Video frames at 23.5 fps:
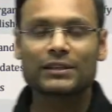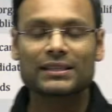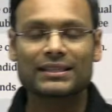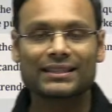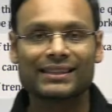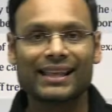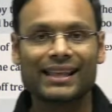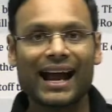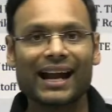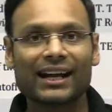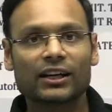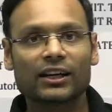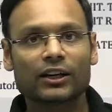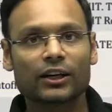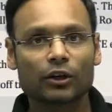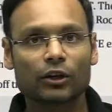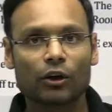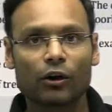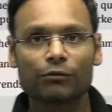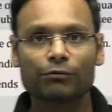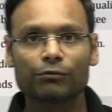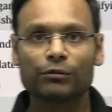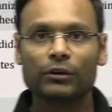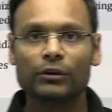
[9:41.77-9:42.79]
is that
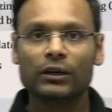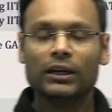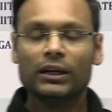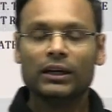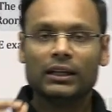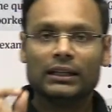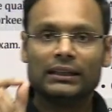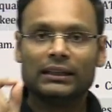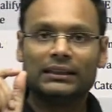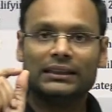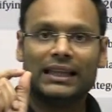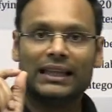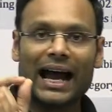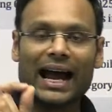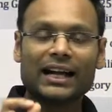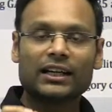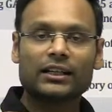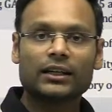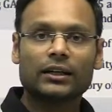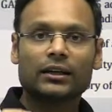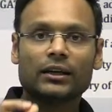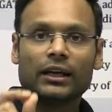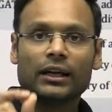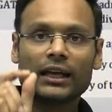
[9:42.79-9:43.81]
cutoff
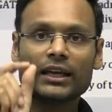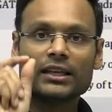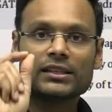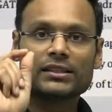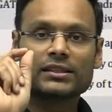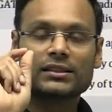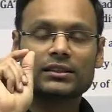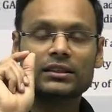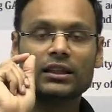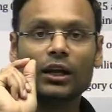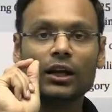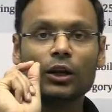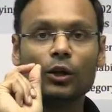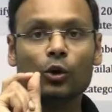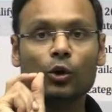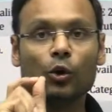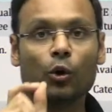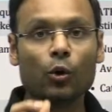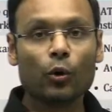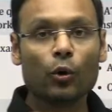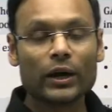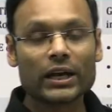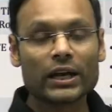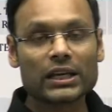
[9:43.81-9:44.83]
that is the
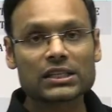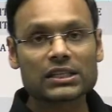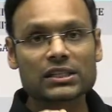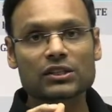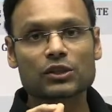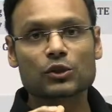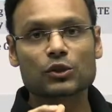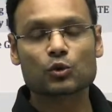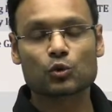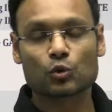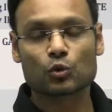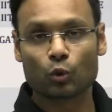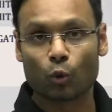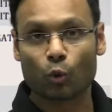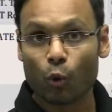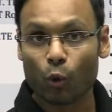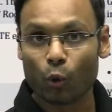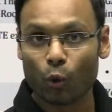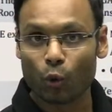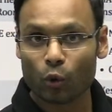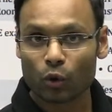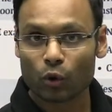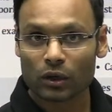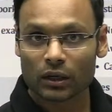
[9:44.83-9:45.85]
lowest
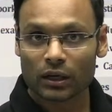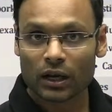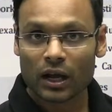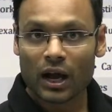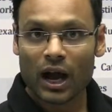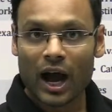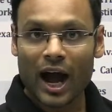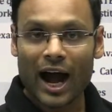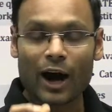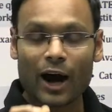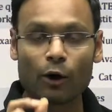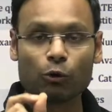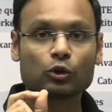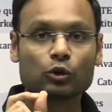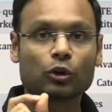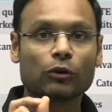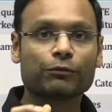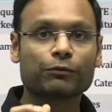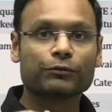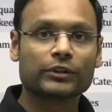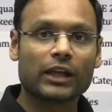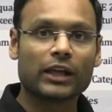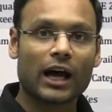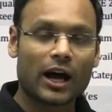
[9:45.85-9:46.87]
score out
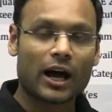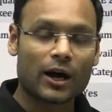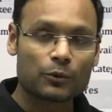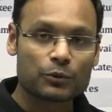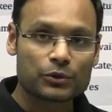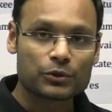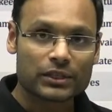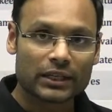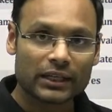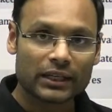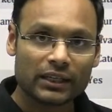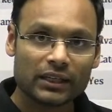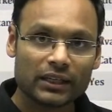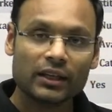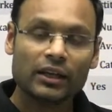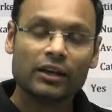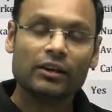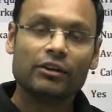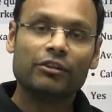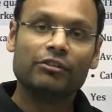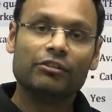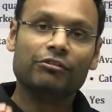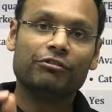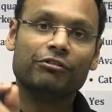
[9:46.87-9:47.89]
of 1000
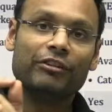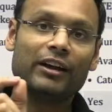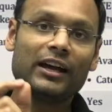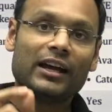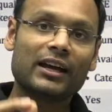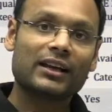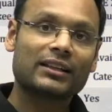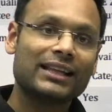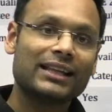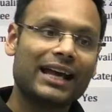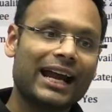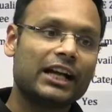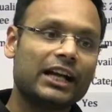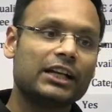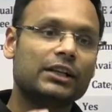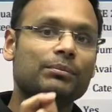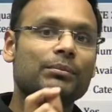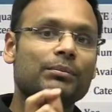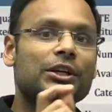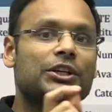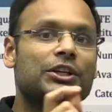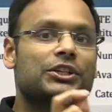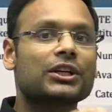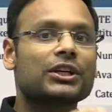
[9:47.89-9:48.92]
where the
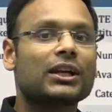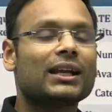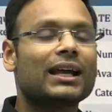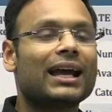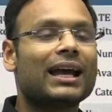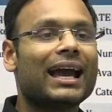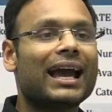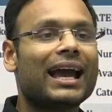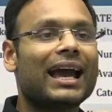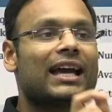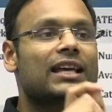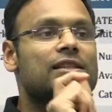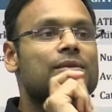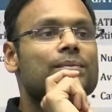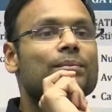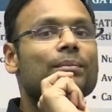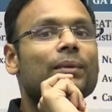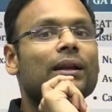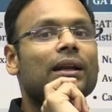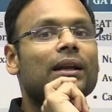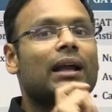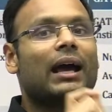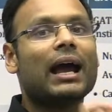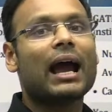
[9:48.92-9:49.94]
admission has
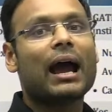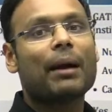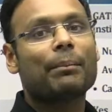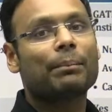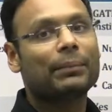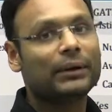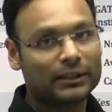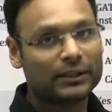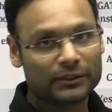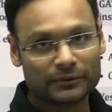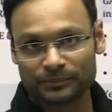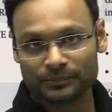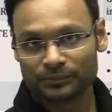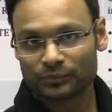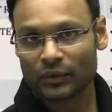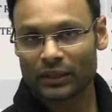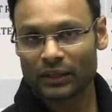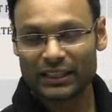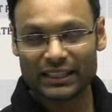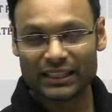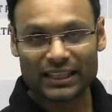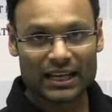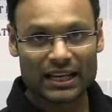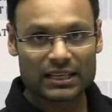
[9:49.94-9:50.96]
been happened.
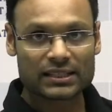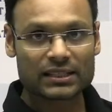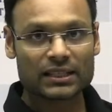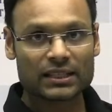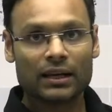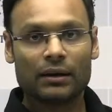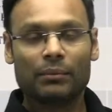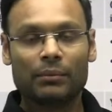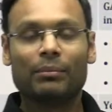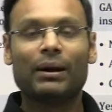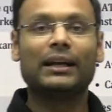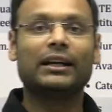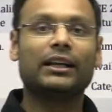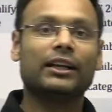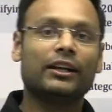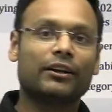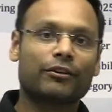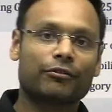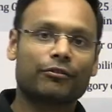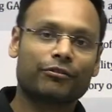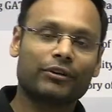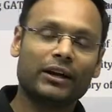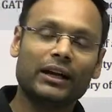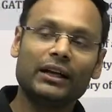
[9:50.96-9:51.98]
Yes, my
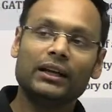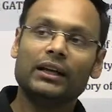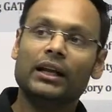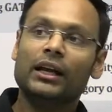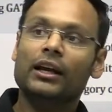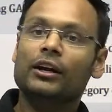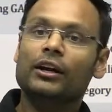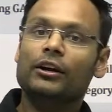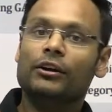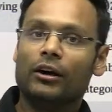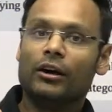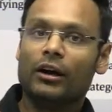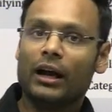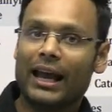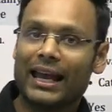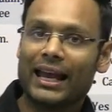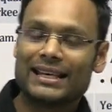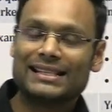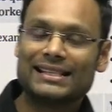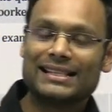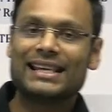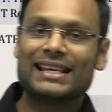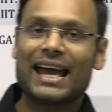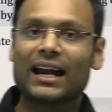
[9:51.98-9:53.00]
dear friend,
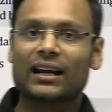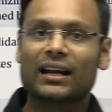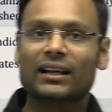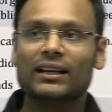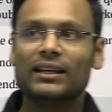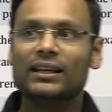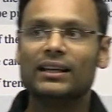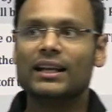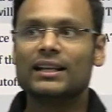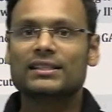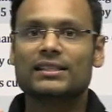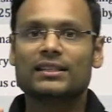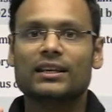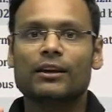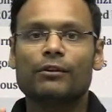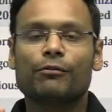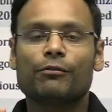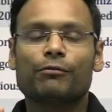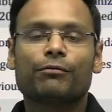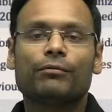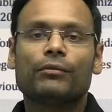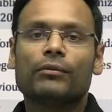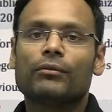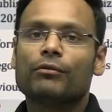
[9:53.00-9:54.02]
exactly, let's say
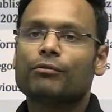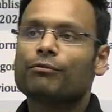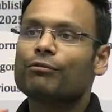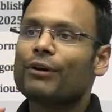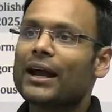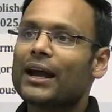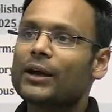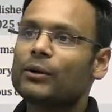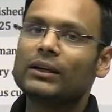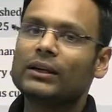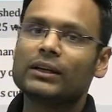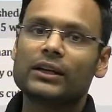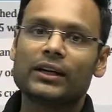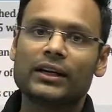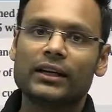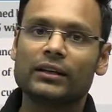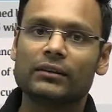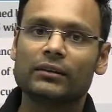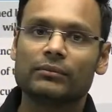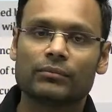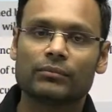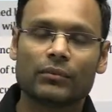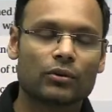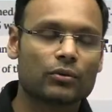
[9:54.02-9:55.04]

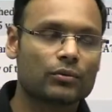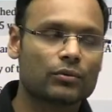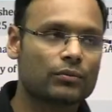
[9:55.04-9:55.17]
500